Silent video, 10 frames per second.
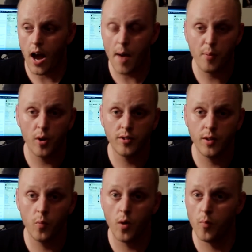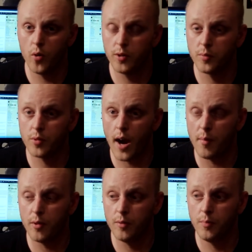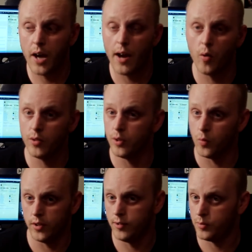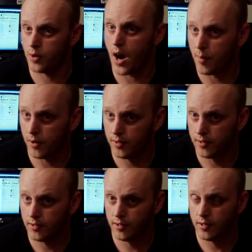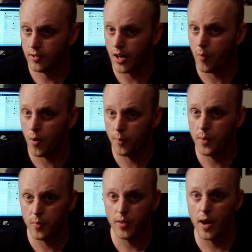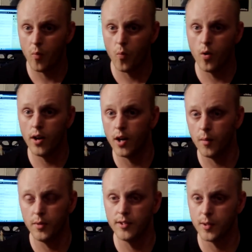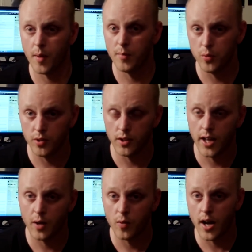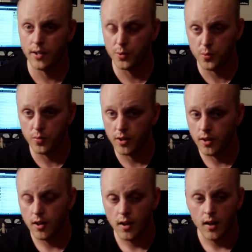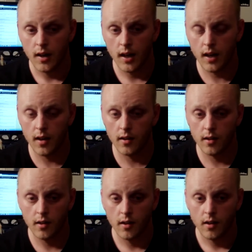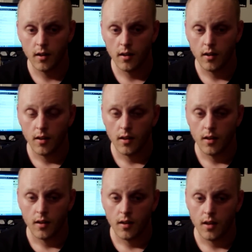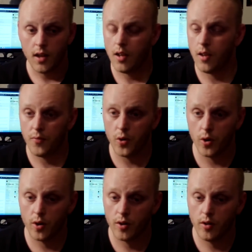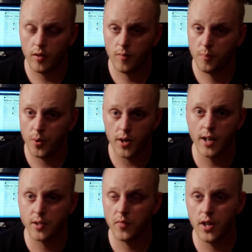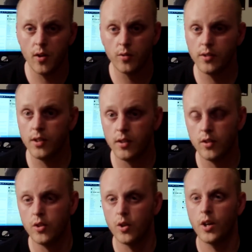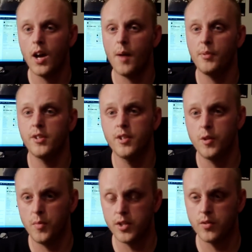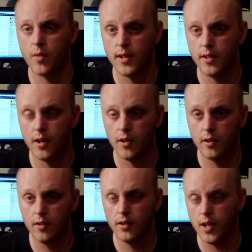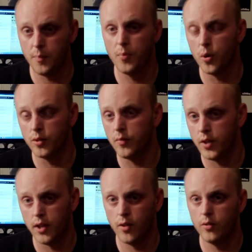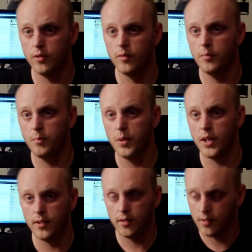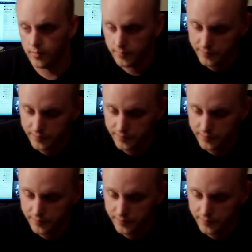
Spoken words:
I personally want more subscribers, but I don't just want subscribers. I want people that want to come listen to my music, like what I do. And if you're putting out your videos, then you're accomplishing your mission right there. Keep posting videos. Peace.